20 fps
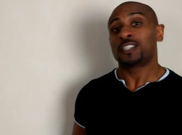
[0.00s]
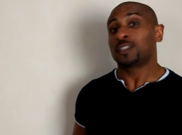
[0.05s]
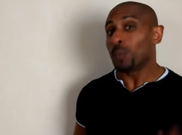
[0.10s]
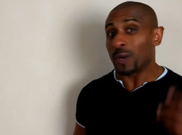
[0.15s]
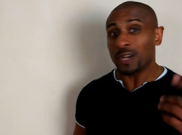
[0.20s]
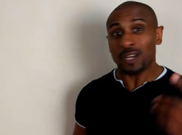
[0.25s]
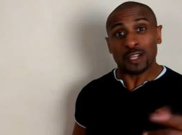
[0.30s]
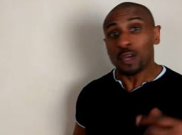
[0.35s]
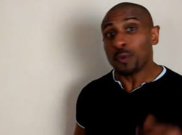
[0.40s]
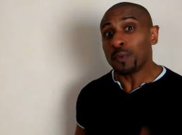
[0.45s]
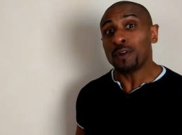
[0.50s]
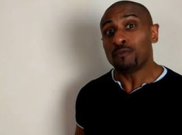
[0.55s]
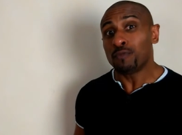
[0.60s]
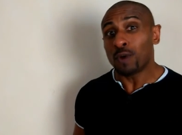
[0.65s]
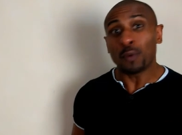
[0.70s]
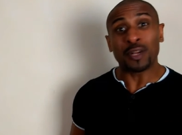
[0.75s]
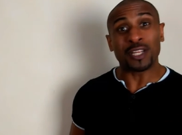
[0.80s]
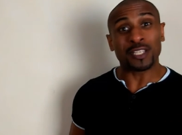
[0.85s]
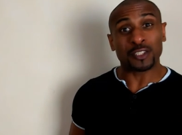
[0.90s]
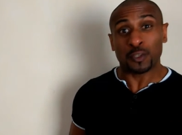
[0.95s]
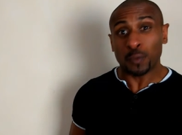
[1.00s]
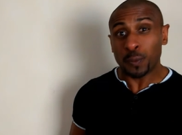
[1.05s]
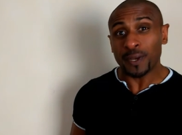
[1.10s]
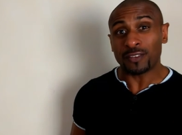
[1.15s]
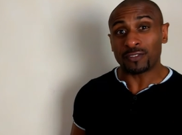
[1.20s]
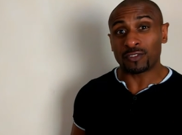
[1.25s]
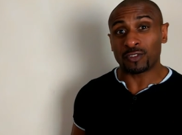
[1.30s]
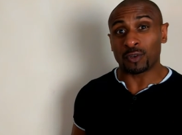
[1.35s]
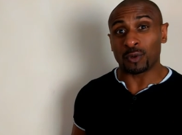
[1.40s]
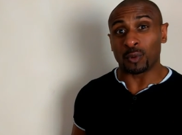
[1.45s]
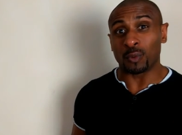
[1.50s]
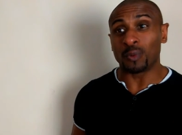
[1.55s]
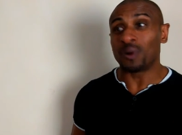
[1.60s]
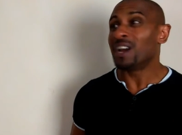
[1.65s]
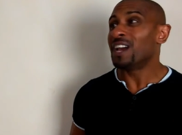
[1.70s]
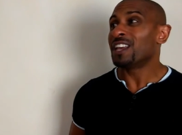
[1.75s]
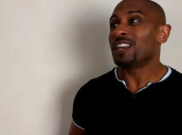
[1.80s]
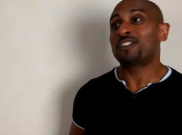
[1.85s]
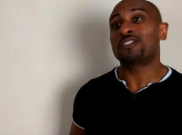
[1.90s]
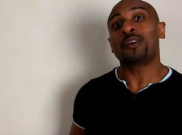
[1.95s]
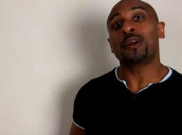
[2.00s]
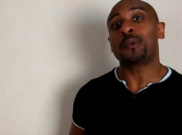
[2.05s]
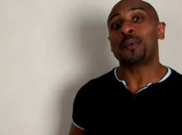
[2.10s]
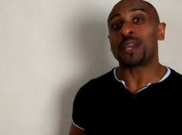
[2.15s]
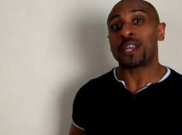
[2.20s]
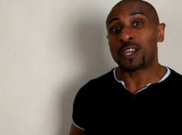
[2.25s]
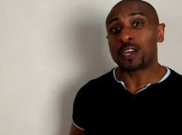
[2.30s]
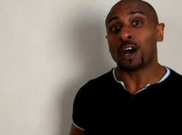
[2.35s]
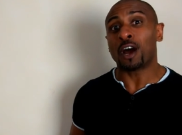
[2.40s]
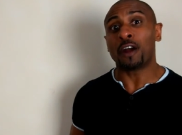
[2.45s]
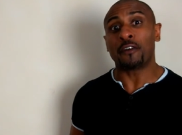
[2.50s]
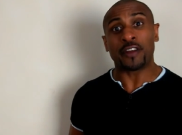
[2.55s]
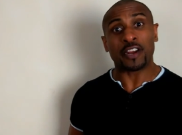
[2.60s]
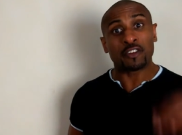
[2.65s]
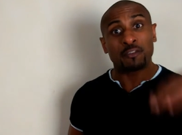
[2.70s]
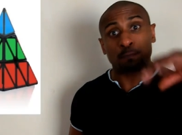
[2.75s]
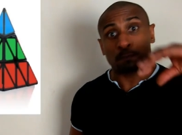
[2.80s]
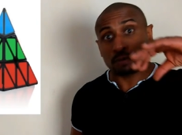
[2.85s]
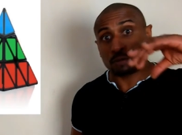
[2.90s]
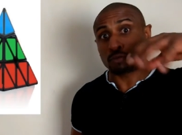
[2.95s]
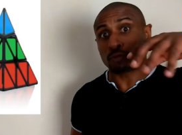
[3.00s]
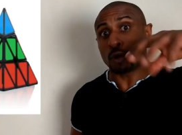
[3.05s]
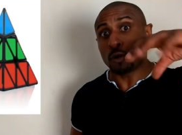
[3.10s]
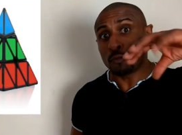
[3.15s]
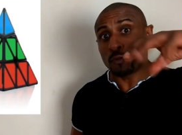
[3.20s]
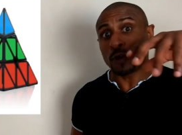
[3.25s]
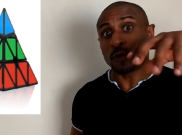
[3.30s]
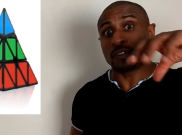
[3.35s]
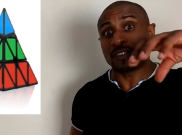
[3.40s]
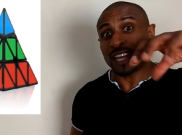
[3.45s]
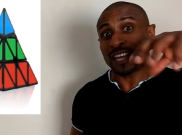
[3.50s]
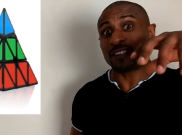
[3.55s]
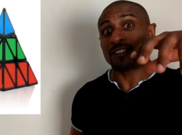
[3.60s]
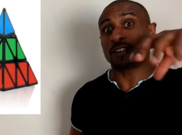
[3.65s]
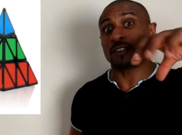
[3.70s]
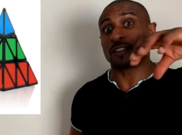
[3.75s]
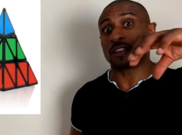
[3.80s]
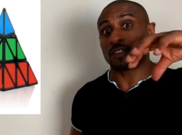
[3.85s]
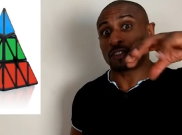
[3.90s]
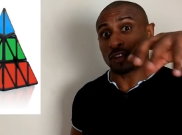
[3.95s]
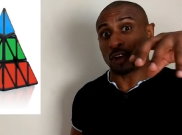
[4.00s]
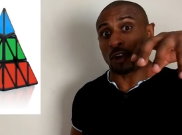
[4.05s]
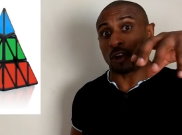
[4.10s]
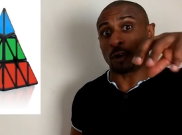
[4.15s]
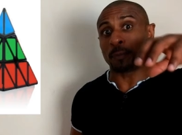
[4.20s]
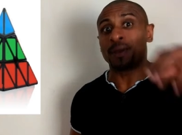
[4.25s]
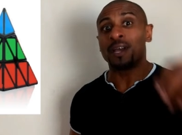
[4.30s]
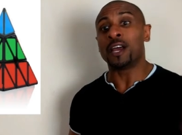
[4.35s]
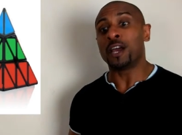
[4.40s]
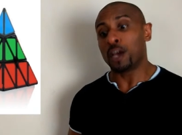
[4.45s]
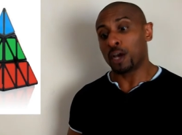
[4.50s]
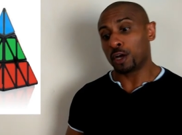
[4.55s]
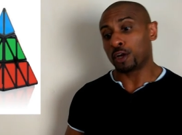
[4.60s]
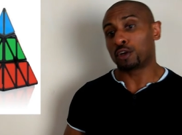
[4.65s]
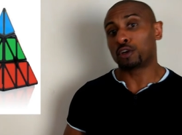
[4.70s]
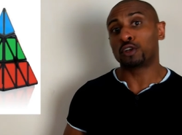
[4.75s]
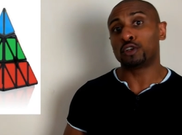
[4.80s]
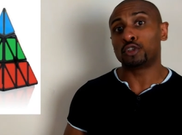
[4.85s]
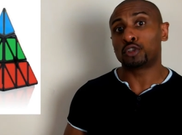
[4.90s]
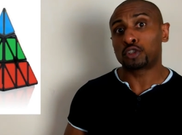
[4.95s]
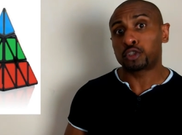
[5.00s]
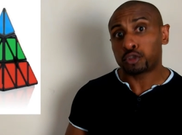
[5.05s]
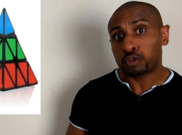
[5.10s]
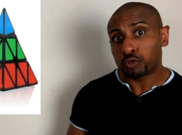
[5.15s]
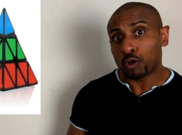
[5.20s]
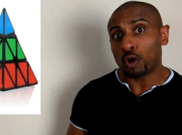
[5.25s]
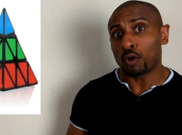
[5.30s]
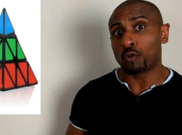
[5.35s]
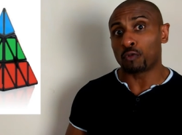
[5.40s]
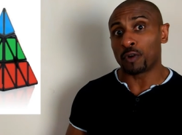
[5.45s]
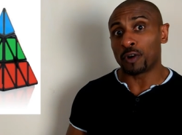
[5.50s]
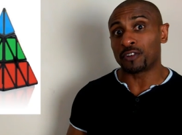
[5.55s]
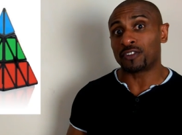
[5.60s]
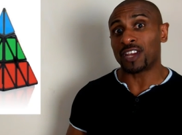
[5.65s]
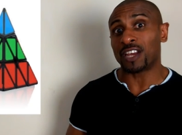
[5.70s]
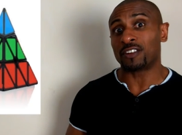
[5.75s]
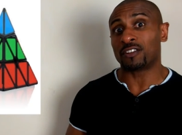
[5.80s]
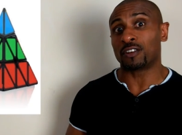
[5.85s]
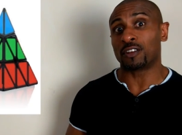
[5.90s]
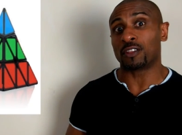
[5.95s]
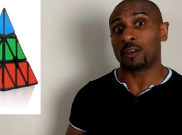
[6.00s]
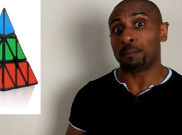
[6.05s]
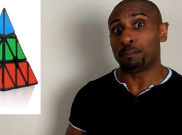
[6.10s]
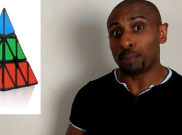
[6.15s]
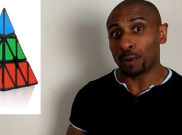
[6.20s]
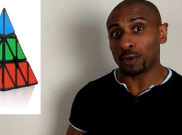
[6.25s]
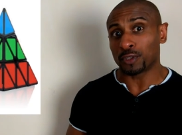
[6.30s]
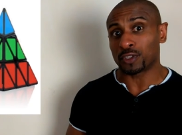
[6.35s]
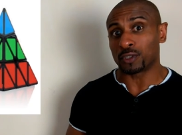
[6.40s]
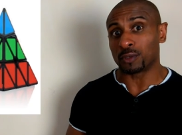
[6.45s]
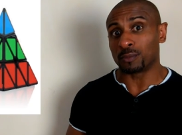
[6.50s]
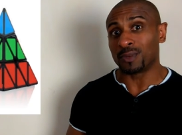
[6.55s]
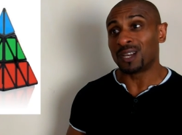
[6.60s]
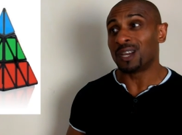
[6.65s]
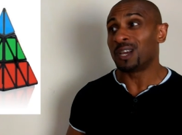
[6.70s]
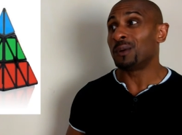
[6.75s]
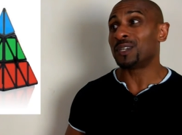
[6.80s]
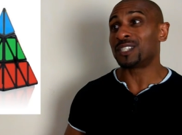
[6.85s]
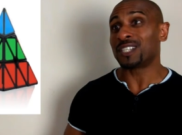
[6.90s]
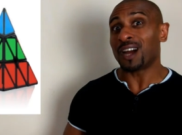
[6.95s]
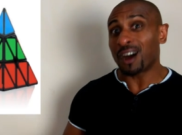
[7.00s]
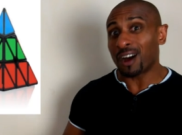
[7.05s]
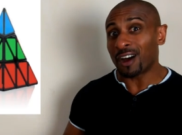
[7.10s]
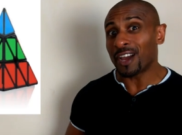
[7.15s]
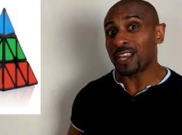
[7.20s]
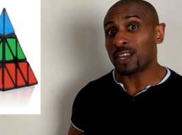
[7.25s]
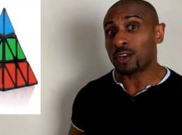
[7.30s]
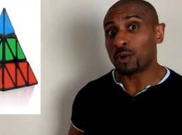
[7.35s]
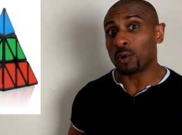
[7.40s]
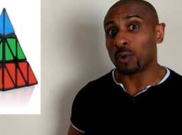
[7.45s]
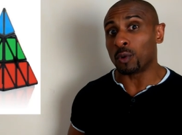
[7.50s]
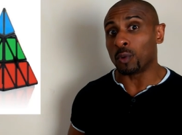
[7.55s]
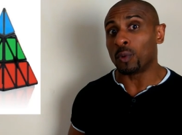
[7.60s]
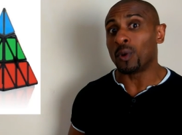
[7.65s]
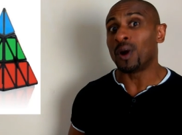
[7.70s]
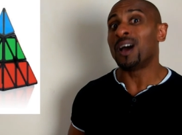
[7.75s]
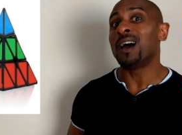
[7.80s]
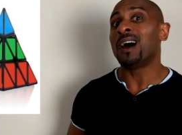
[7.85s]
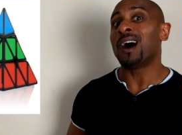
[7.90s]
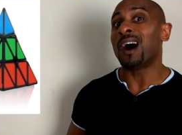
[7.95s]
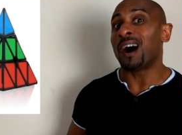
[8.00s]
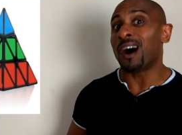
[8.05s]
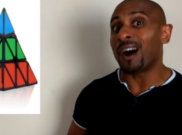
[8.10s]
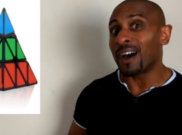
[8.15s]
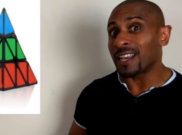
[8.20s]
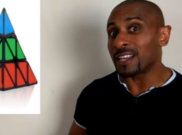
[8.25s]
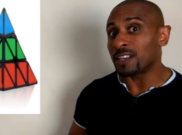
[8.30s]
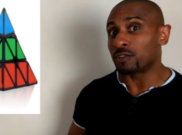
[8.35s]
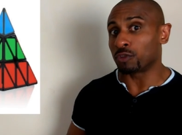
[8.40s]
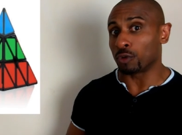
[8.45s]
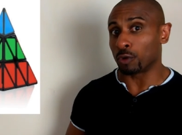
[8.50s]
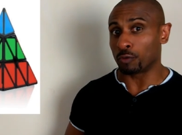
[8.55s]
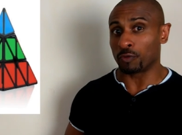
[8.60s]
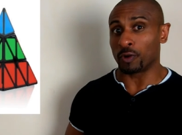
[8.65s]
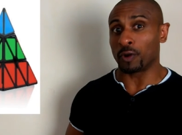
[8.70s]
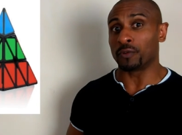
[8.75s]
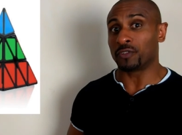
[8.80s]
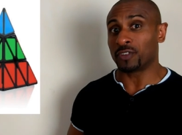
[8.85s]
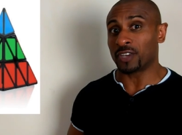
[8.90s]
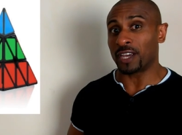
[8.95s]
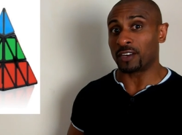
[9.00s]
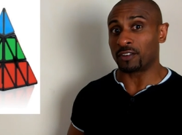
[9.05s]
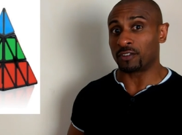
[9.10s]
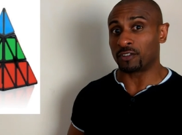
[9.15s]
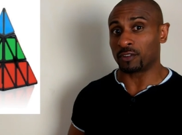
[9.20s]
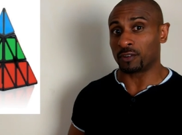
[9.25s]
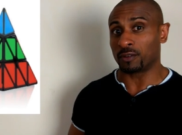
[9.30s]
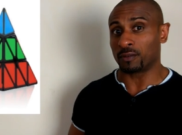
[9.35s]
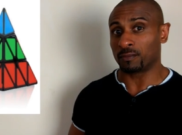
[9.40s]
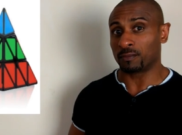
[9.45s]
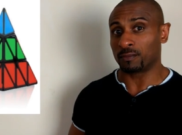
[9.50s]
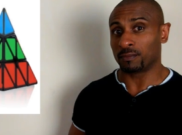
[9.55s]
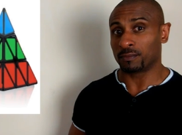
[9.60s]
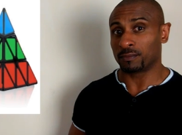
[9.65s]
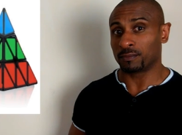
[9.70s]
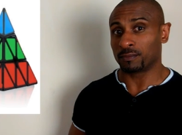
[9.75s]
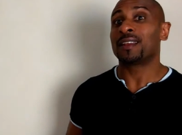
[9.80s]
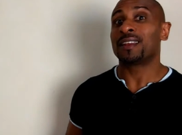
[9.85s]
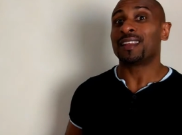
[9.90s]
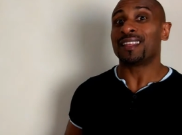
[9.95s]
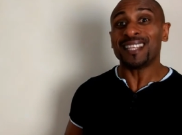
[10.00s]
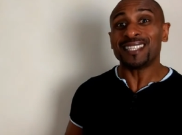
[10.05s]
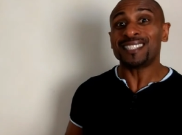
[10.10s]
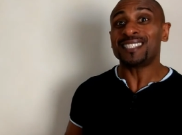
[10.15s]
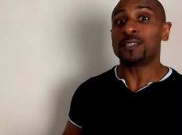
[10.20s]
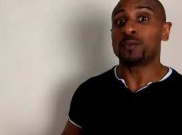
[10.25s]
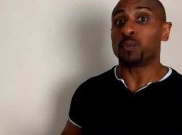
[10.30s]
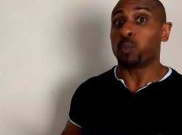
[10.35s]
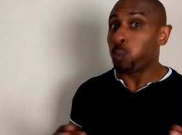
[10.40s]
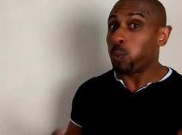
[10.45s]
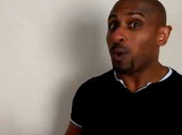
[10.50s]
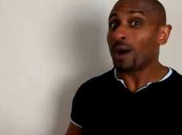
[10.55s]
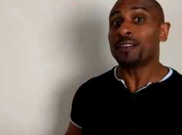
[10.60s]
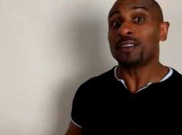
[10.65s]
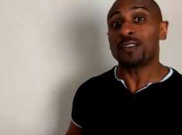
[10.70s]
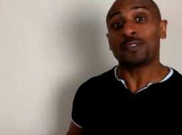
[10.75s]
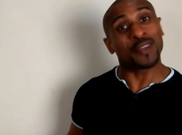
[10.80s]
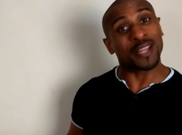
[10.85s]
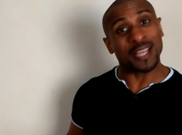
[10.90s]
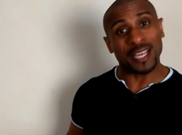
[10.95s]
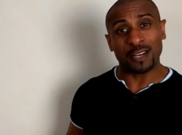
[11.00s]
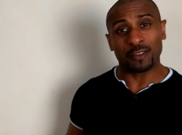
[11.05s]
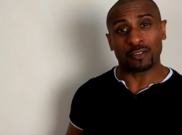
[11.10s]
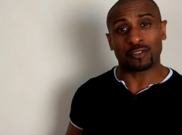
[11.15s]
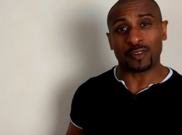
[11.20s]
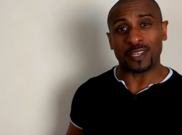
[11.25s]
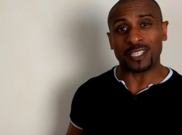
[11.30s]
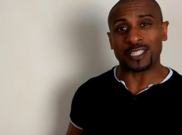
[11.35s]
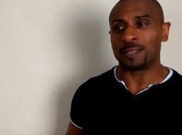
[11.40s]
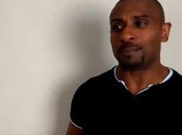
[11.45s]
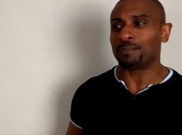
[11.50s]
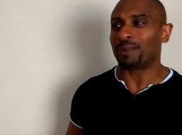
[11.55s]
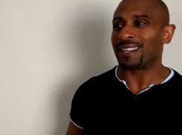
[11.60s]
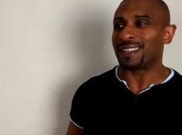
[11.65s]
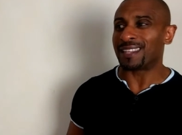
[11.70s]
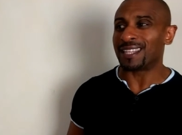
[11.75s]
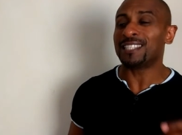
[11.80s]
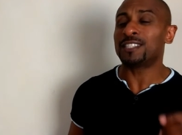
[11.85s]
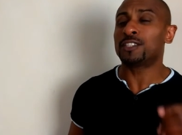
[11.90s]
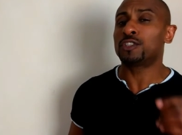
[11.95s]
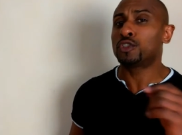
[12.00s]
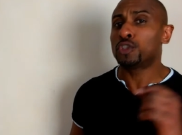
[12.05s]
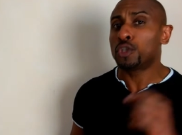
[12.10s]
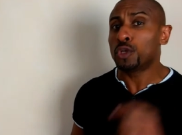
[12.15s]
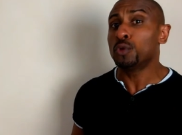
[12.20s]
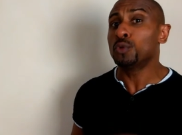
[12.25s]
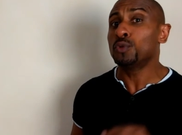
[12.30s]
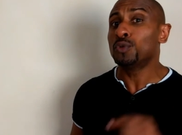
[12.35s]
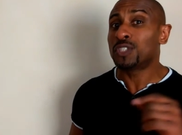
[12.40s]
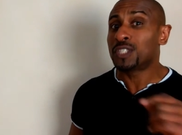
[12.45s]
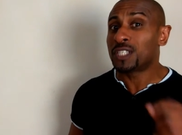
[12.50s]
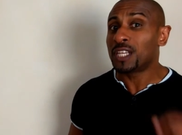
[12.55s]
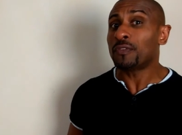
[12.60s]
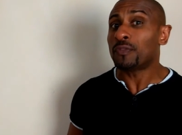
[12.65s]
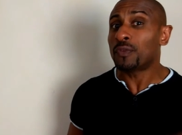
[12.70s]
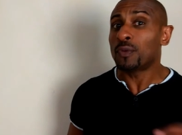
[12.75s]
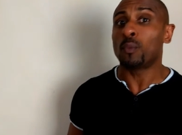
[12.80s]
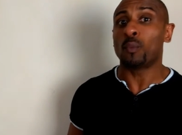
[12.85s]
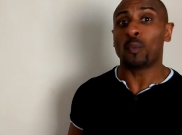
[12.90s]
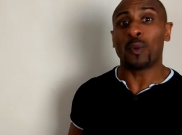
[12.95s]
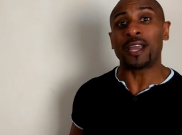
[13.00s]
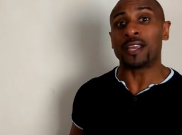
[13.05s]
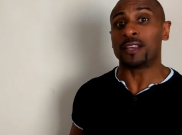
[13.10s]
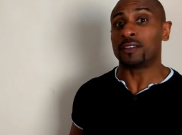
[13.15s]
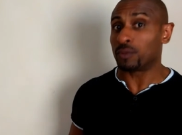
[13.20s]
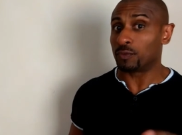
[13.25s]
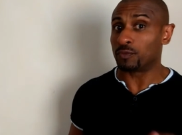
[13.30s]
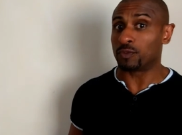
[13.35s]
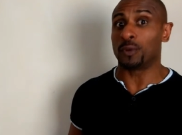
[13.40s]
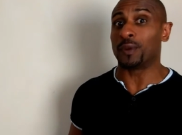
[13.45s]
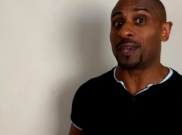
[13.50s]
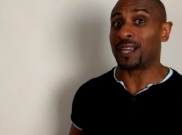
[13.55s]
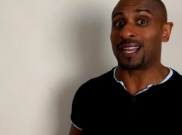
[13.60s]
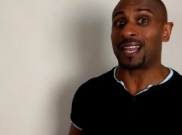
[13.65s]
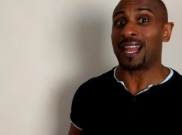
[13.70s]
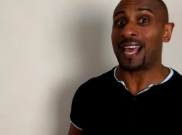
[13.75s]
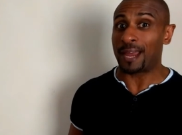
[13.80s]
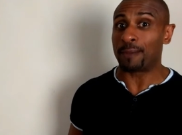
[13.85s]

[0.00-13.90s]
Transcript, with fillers: So when you enroll in Twist School, you're trying to encourage pro-rotation at the top and control rotation at the bottom, which I call isorotation. Now this is wonderfully illustrated by these two different ways of doing a